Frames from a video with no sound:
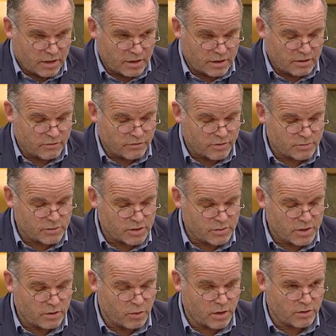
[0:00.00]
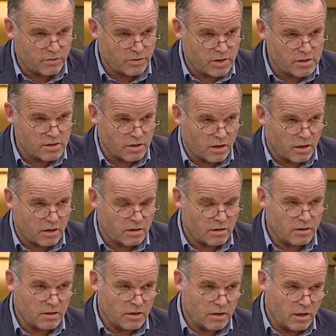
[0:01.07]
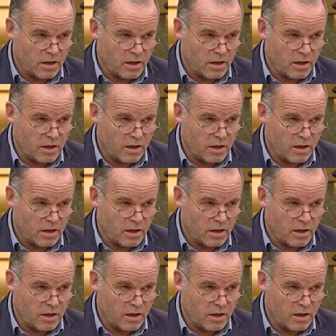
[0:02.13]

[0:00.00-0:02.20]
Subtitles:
Can he confirm to me whether these are